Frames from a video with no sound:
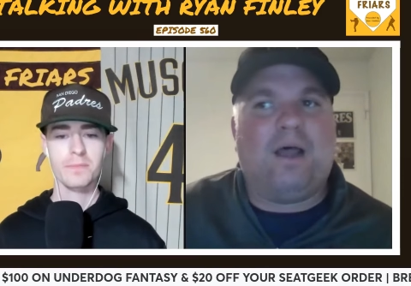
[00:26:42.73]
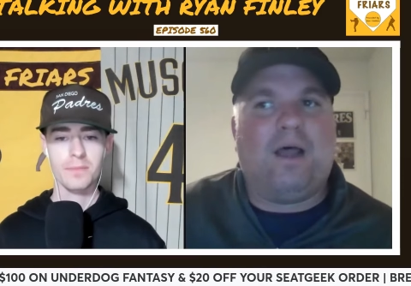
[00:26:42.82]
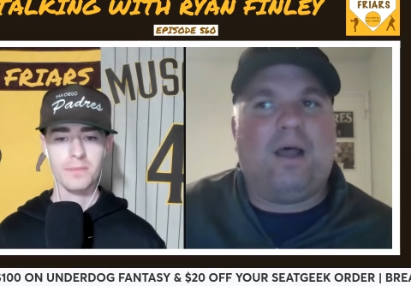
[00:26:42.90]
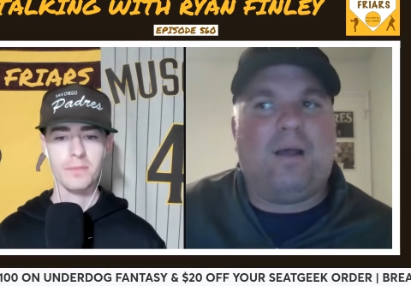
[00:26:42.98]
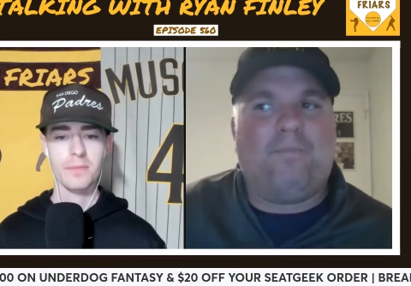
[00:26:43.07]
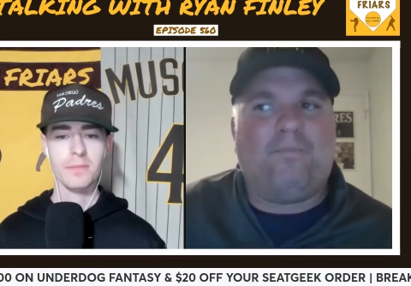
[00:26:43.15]

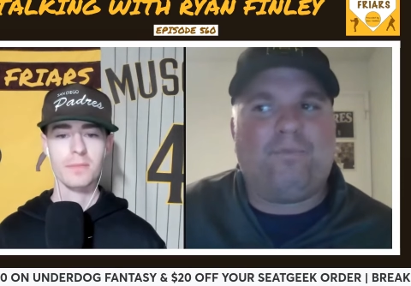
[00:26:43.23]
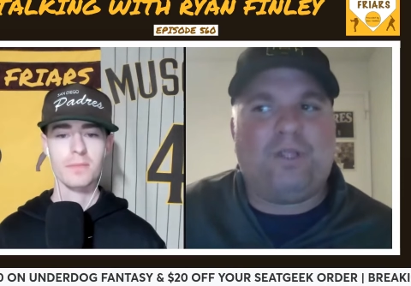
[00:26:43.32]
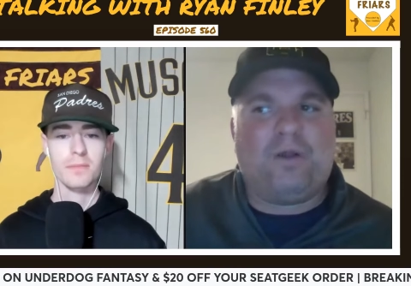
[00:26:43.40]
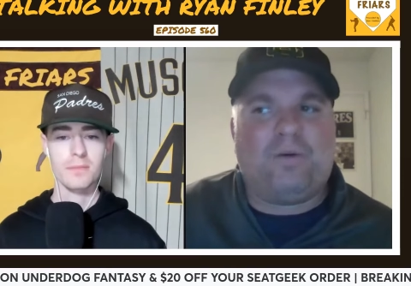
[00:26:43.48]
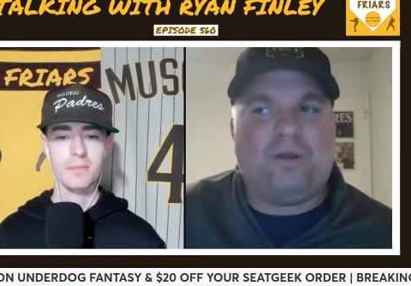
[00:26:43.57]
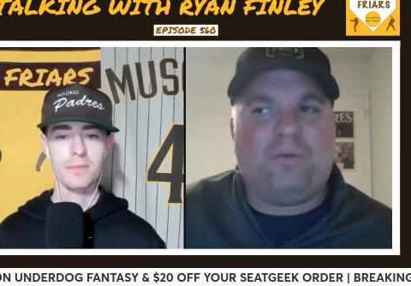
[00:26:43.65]
Speaker 1: Um,
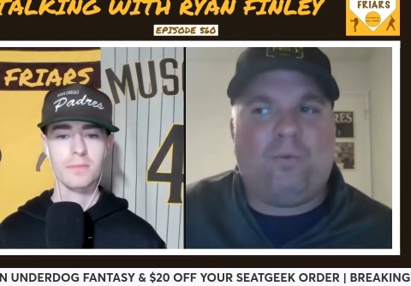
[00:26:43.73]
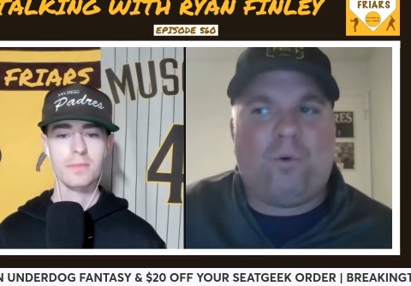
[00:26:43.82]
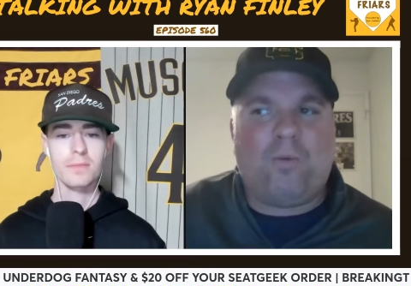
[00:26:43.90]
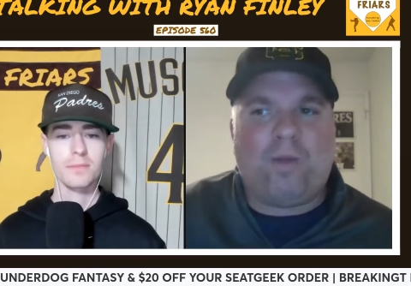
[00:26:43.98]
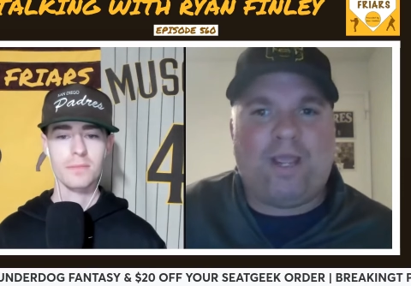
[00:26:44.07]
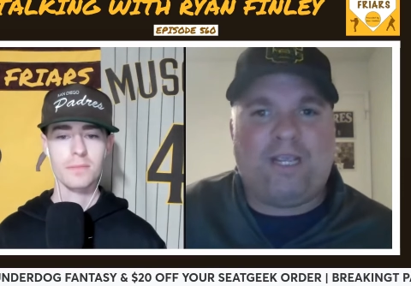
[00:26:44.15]
you know,
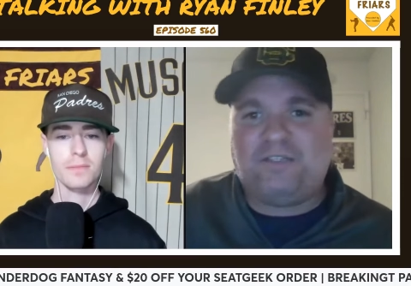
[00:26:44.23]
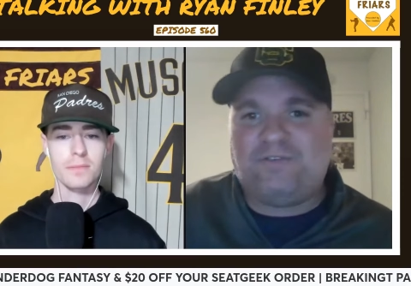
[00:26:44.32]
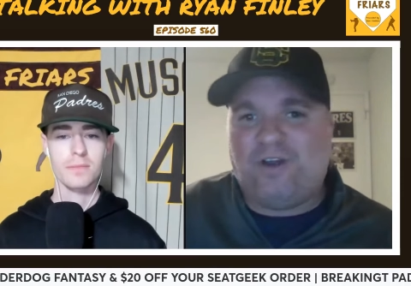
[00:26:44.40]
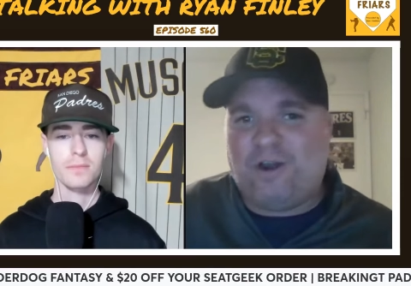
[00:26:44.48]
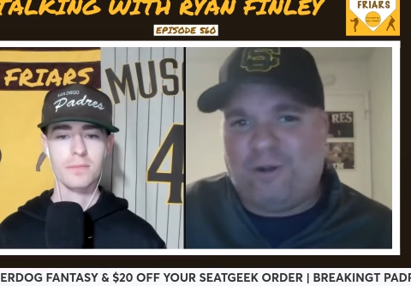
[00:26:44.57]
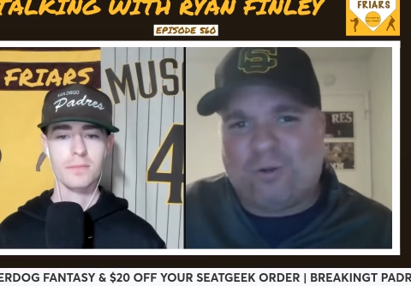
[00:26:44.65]
in one way
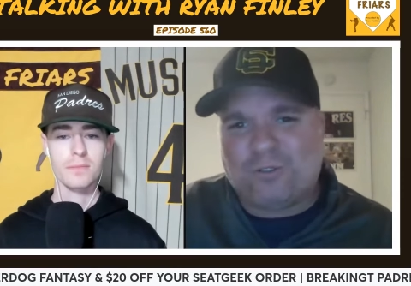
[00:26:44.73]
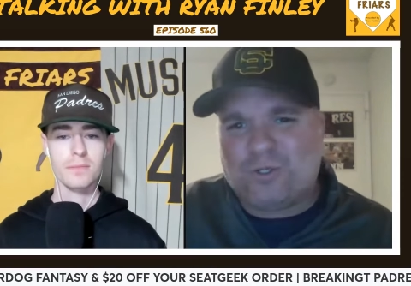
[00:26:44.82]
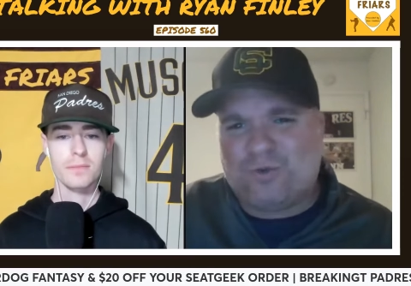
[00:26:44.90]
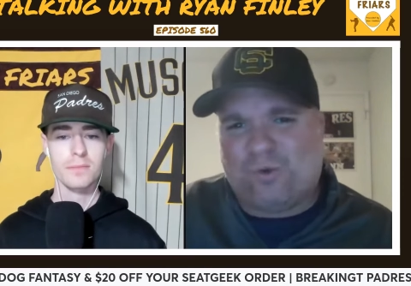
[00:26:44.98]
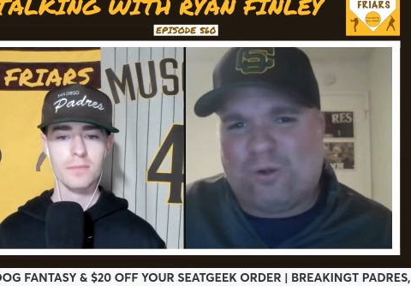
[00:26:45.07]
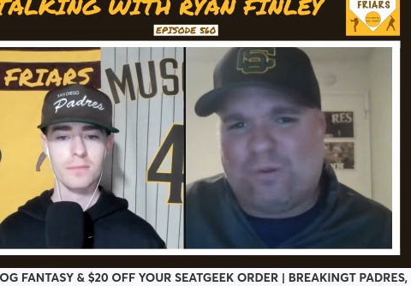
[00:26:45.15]
he's very
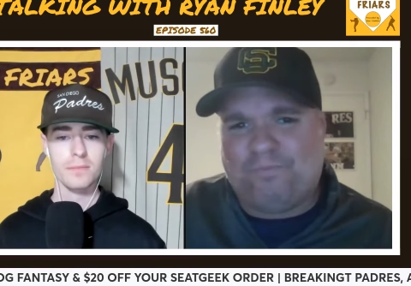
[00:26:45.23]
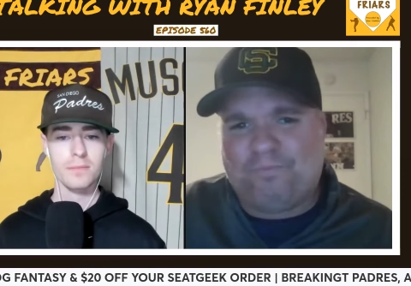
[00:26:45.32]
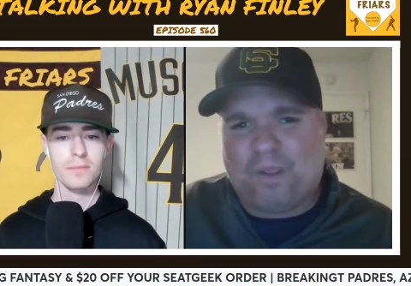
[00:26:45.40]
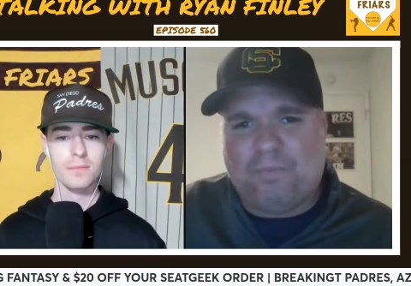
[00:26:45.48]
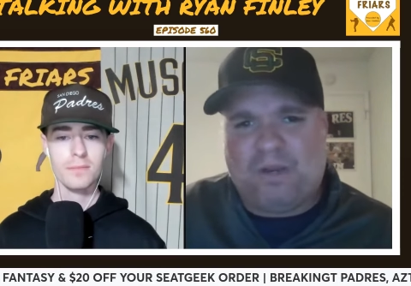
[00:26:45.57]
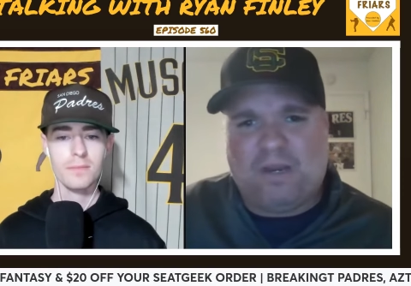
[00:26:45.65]
old school,
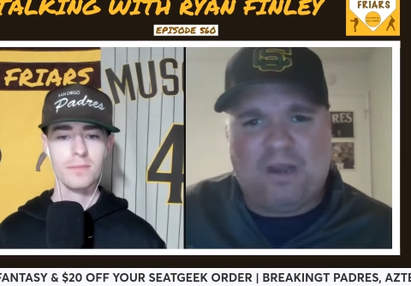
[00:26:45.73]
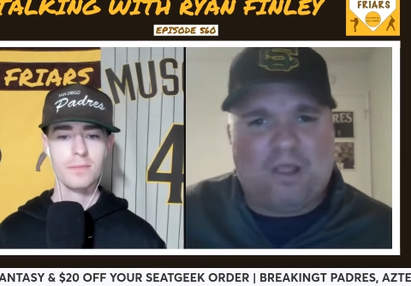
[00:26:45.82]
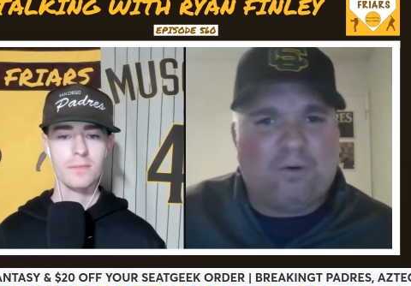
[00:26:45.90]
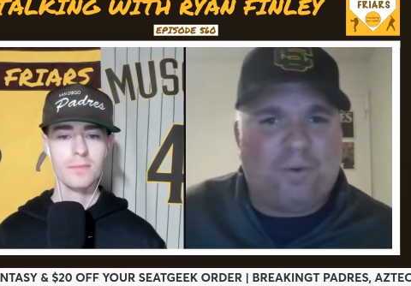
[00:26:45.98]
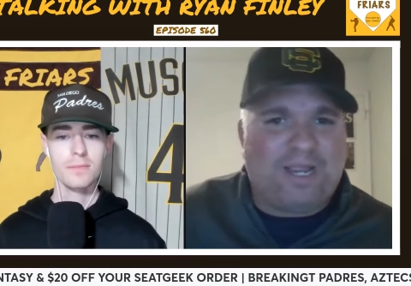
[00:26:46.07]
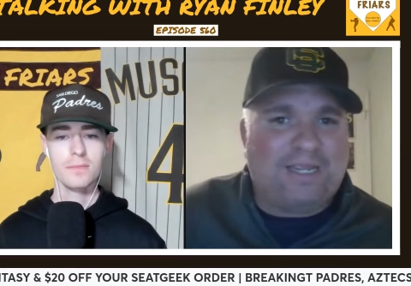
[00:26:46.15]
in
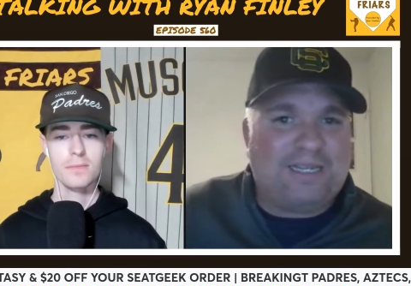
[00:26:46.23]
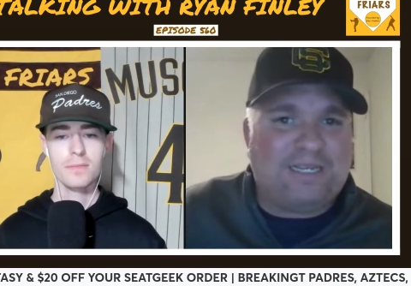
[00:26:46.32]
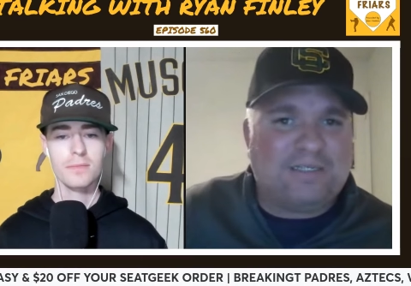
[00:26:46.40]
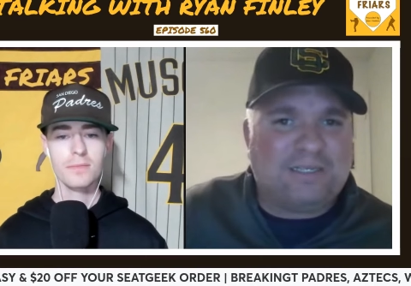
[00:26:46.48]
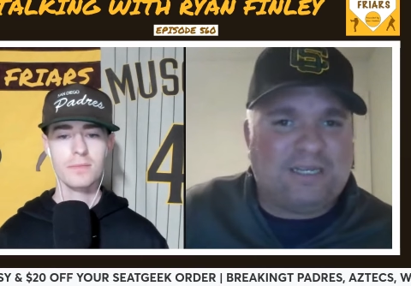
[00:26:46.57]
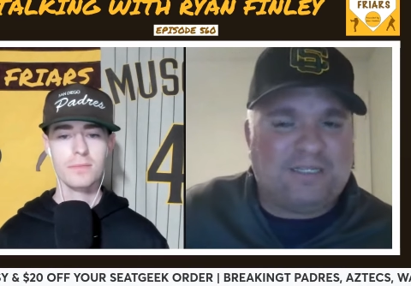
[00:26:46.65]
another way
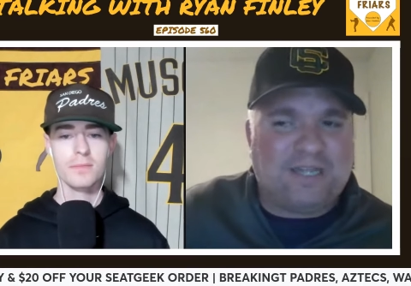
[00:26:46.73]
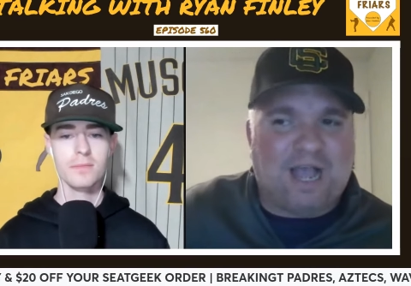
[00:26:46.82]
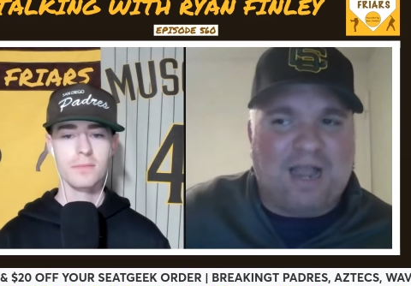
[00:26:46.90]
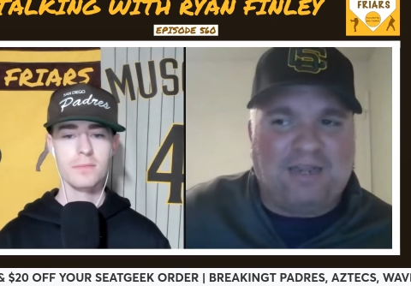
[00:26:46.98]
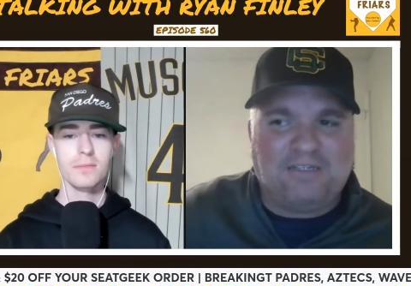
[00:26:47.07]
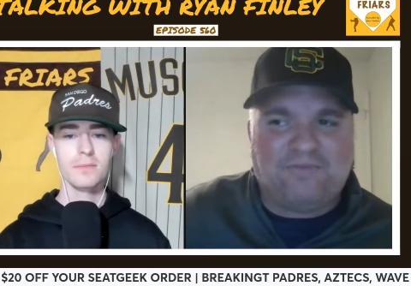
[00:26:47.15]
he's
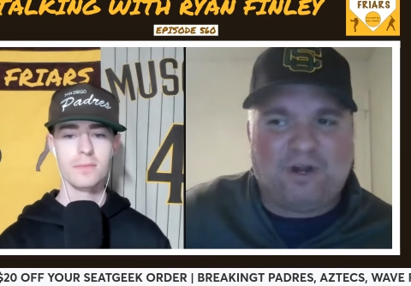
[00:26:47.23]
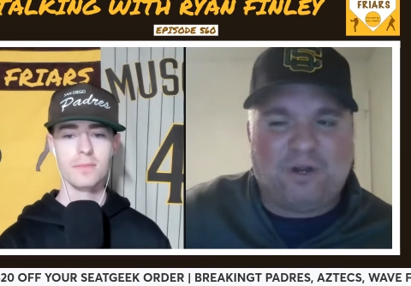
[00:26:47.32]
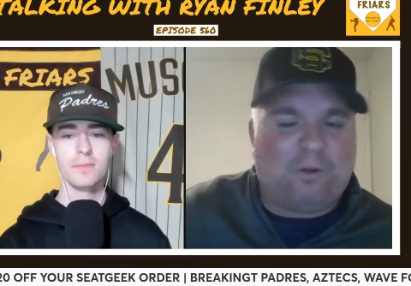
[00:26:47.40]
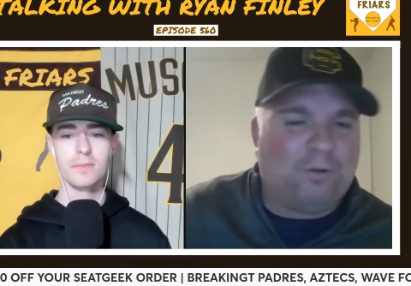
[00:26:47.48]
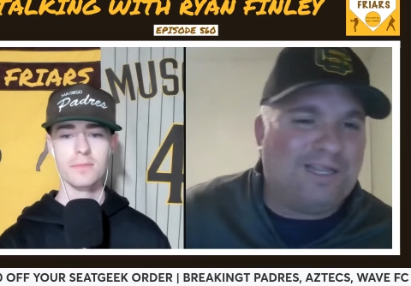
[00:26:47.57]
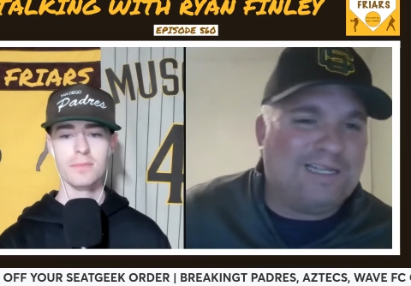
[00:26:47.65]
he's not. He's
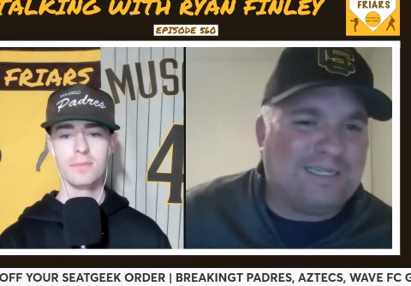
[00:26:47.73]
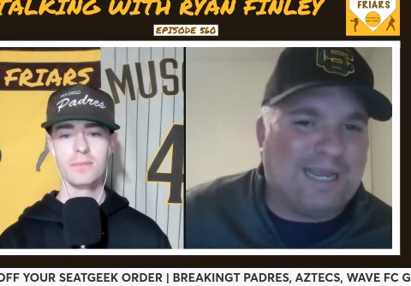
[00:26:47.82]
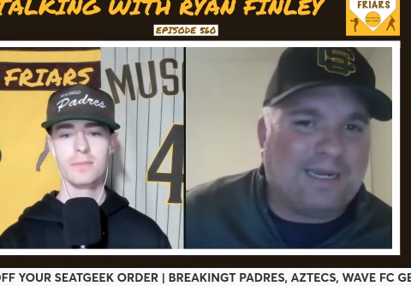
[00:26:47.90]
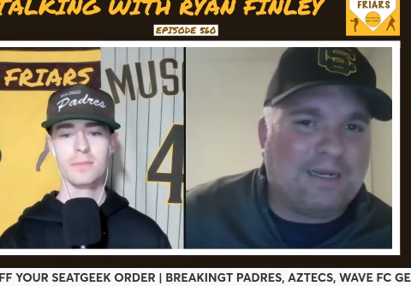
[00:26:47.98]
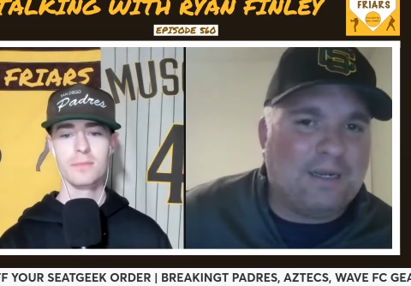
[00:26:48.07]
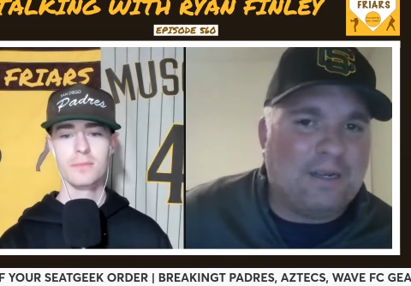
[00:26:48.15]
very holistic